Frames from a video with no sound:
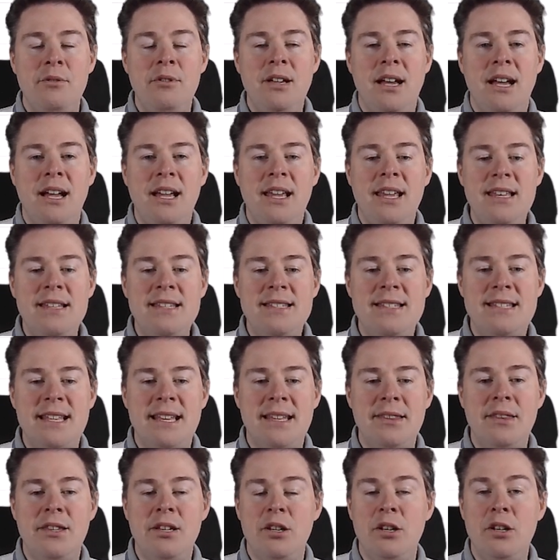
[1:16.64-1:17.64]
I can
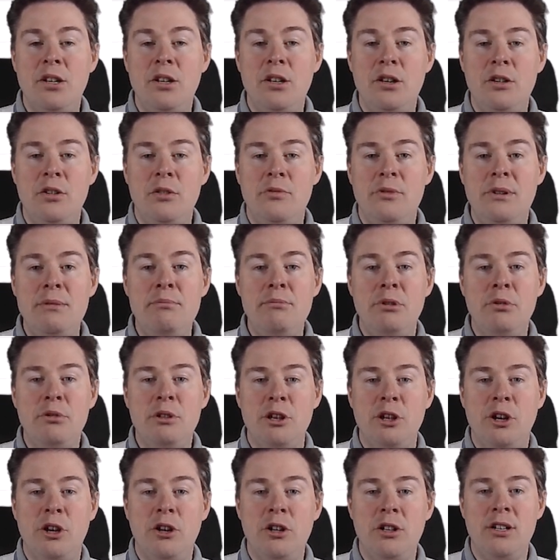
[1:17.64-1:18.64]
send a
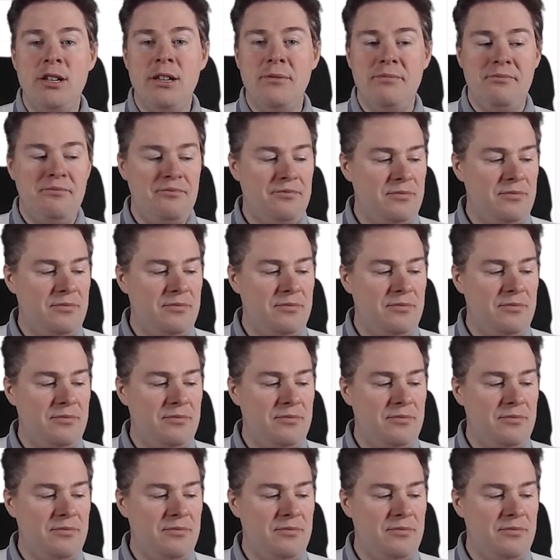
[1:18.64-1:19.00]
remote lock.